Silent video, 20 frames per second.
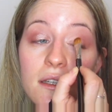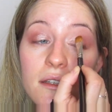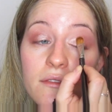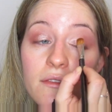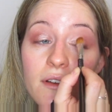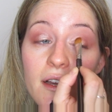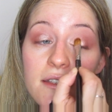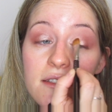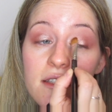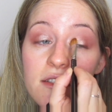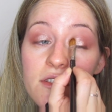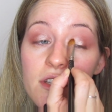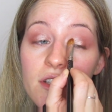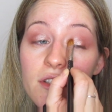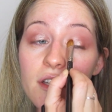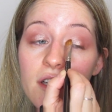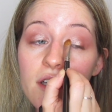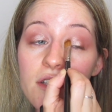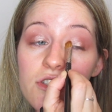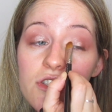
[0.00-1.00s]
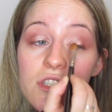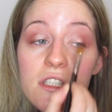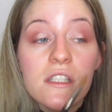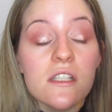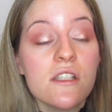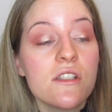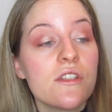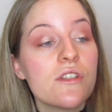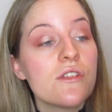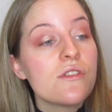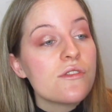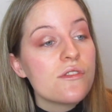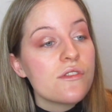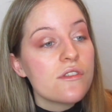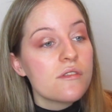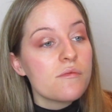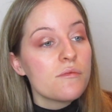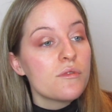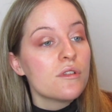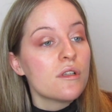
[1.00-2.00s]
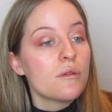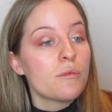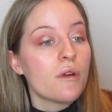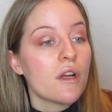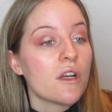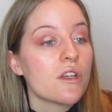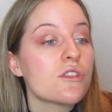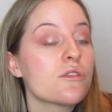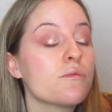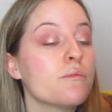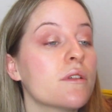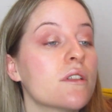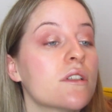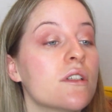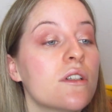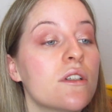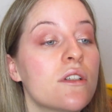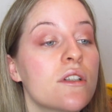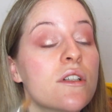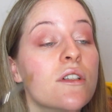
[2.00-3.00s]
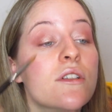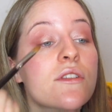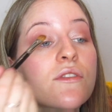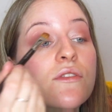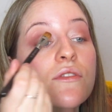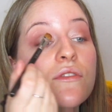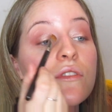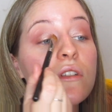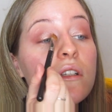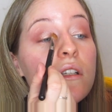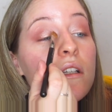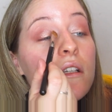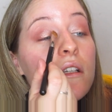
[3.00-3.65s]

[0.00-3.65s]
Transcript: In fact, I don't actually need to use the smaller brush because